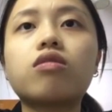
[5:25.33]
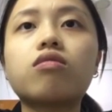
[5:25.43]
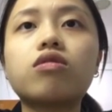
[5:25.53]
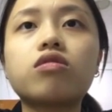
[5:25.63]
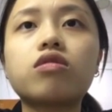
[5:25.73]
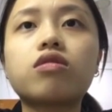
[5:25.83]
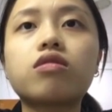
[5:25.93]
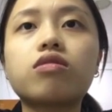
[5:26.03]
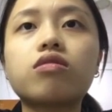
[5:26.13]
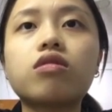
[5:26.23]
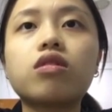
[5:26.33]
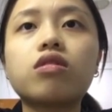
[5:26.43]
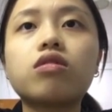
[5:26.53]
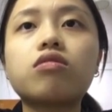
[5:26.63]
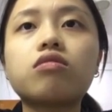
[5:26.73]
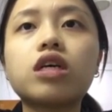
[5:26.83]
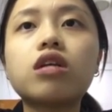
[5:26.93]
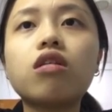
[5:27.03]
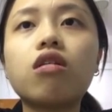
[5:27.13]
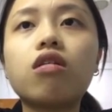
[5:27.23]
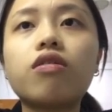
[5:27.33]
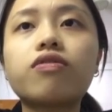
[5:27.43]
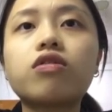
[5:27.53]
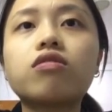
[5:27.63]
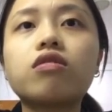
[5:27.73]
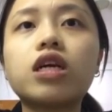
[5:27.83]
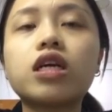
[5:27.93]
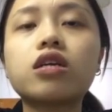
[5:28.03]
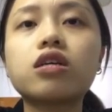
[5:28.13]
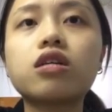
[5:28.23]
which is Newton's law of cooling.